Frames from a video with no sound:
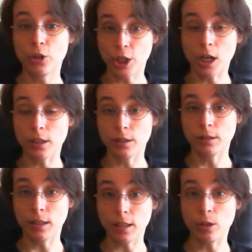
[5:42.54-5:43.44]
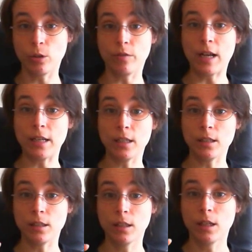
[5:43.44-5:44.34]
chart that they could have
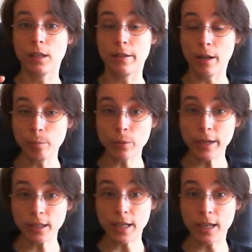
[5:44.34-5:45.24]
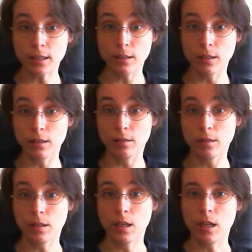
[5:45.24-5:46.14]
added, numbering the
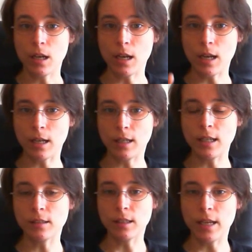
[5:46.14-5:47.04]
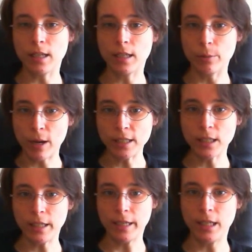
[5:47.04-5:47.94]
hexes and then saying
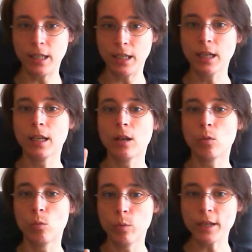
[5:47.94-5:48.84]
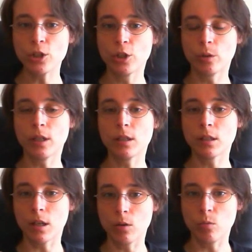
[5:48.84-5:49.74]
quite clearly which
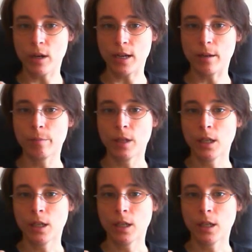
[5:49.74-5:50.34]
units go where.